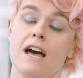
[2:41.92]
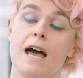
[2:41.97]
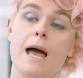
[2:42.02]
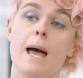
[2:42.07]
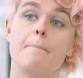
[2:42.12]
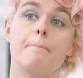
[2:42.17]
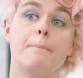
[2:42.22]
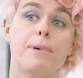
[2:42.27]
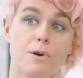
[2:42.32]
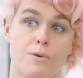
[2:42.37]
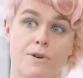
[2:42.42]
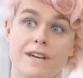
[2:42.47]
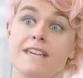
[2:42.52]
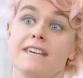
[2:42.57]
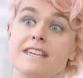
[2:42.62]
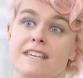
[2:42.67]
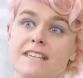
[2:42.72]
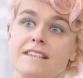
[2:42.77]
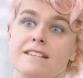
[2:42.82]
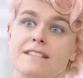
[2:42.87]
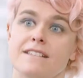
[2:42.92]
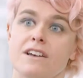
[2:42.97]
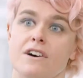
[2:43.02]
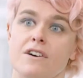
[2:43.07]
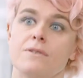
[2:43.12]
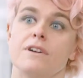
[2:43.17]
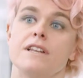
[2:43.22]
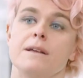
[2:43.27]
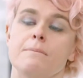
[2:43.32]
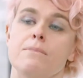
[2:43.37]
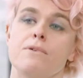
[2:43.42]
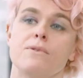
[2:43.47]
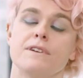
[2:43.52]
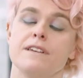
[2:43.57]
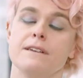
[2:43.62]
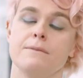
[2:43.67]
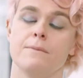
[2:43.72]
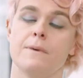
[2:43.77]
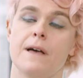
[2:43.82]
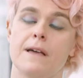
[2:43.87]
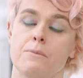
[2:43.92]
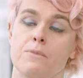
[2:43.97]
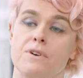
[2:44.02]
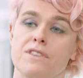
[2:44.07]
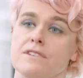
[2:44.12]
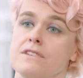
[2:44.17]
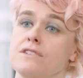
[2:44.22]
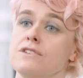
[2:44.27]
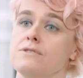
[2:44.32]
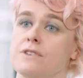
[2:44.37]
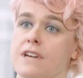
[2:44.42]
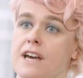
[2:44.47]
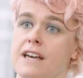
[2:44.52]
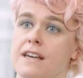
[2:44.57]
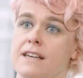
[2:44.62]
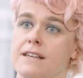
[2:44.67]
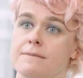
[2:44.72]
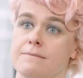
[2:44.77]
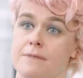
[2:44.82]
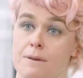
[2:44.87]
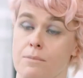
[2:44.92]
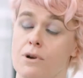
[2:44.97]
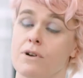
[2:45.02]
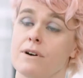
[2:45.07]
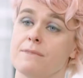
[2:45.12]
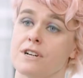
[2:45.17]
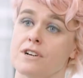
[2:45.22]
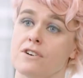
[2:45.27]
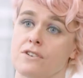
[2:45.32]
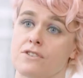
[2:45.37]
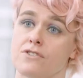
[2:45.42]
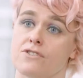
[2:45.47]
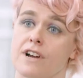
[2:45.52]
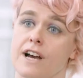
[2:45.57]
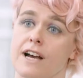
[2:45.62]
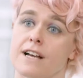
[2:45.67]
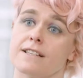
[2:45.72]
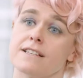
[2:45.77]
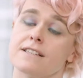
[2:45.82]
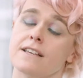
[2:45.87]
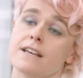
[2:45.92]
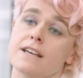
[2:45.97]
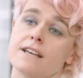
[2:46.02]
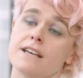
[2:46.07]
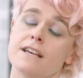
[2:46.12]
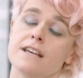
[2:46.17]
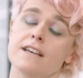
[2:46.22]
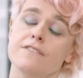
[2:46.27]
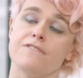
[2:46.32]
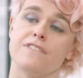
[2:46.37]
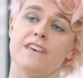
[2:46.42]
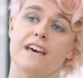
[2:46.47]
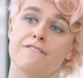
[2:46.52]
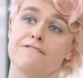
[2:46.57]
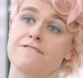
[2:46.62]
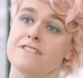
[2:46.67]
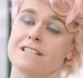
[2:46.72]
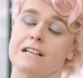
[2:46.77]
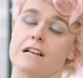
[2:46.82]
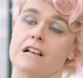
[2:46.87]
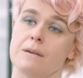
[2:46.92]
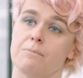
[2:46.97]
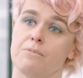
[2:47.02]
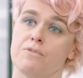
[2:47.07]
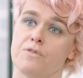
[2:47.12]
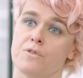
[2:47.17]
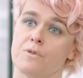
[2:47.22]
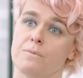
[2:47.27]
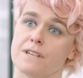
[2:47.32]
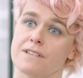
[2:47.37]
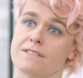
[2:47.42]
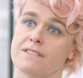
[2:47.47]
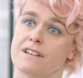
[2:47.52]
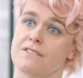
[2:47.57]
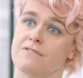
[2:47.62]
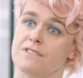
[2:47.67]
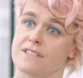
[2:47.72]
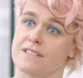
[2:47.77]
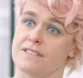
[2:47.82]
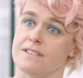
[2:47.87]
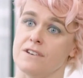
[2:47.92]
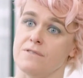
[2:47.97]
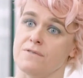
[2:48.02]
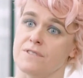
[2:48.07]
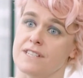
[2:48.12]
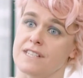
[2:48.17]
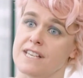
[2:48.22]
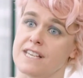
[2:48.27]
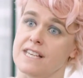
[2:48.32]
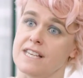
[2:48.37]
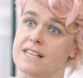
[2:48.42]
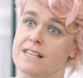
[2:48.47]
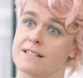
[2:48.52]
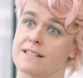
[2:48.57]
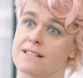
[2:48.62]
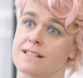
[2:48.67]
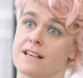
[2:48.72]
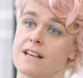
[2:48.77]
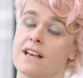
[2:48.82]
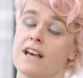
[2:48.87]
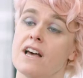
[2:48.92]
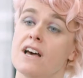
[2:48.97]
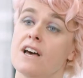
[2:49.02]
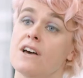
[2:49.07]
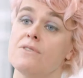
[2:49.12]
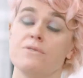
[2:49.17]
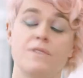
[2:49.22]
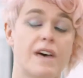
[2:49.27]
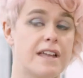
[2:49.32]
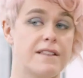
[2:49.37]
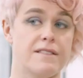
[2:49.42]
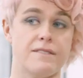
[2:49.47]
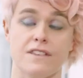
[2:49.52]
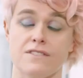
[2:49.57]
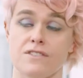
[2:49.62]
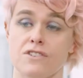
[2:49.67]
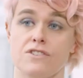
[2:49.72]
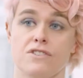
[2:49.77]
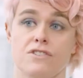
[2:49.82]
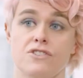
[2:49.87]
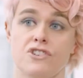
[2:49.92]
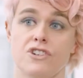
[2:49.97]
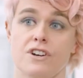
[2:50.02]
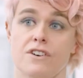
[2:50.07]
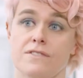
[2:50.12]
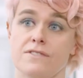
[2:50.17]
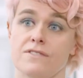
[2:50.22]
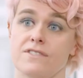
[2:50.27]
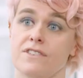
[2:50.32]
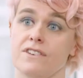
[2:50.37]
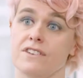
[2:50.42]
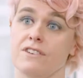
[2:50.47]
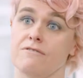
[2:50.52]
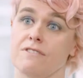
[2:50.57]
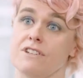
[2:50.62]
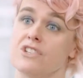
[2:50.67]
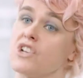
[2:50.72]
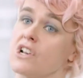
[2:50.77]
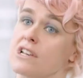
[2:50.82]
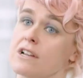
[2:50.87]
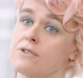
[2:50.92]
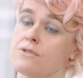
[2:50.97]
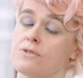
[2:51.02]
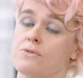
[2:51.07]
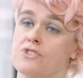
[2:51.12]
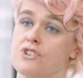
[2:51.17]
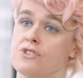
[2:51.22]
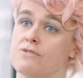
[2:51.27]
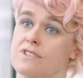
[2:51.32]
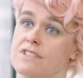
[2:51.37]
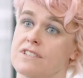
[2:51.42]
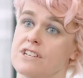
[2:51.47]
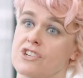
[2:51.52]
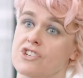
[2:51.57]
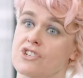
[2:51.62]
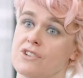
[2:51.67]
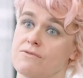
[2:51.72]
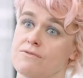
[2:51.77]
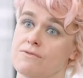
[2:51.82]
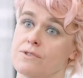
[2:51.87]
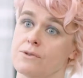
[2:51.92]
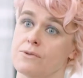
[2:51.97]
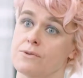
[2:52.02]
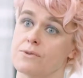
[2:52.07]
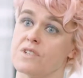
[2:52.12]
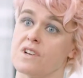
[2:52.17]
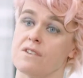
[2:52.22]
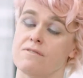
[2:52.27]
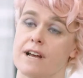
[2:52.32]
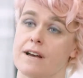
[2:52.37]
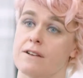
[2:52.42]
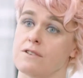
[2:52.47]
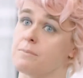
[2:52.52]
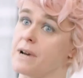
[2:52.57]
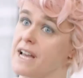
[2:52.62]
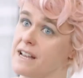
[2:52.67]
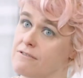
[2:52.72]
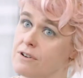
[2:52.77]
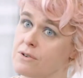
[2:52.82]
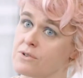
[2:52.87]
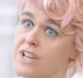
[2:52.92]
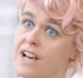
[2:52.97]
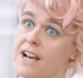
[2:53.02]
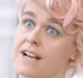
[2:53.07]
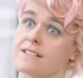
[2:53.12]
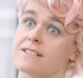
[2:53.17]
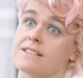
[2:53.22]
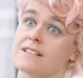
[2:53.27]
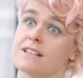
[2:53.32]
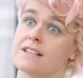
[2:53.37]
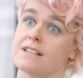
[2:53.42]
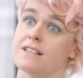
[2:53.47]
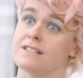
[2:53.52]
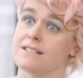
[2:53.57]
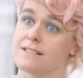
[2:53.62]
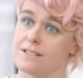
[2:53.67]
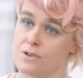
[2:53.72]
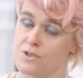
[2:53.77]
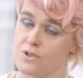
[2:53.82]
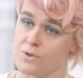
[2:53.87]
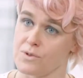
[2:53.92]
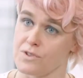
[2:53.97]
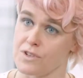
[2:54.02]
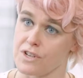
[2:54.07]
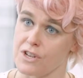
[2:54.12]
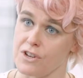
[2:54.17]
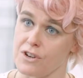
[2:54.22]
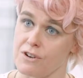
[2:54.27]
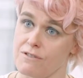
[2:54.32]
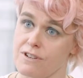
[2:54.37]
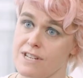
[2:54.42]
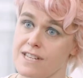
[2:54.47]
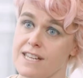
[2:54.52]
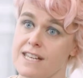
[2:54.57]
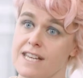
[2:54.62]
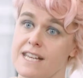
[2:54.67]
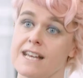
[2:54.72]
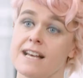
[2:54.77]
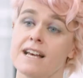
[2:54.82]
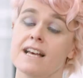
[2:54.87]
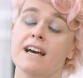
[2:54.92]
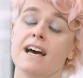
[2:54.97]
employee, so an employee with a UK employment contract, if they're physically performing services overseas, then there's a good chance that you're into local jurisdiction rules around payroll taxes, social security,